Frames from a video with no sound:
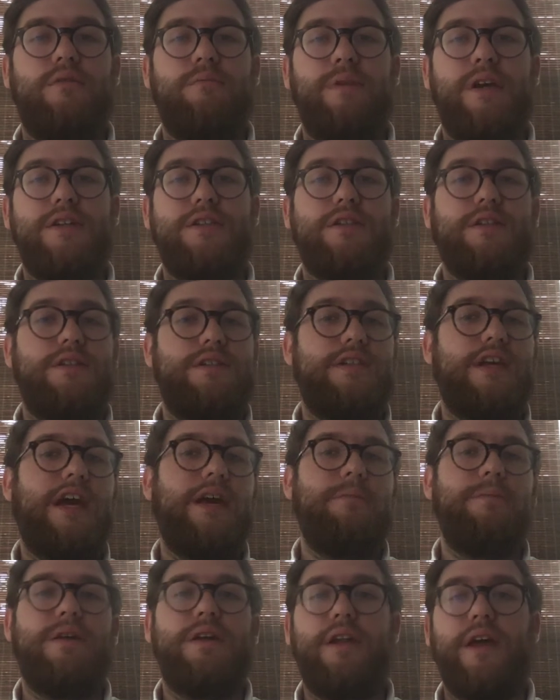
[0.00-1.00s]
basically
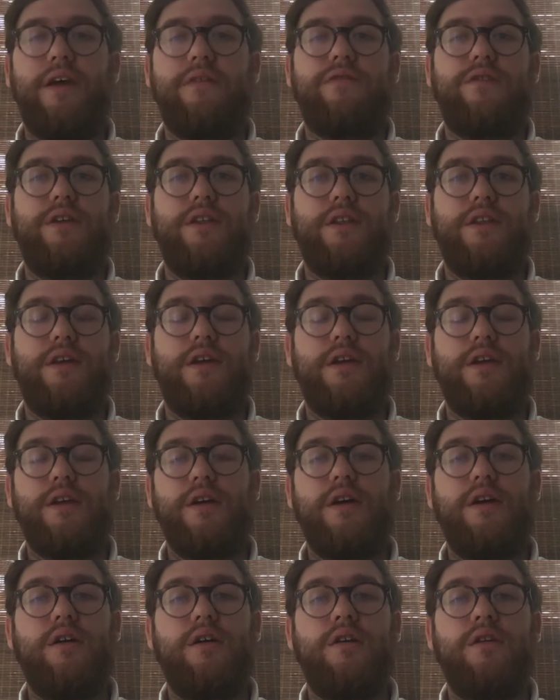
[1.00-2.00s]
type in everything
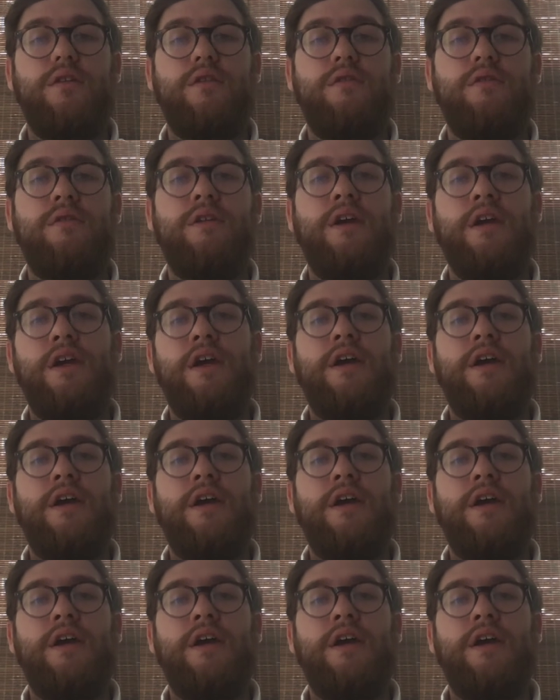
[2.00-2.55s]
on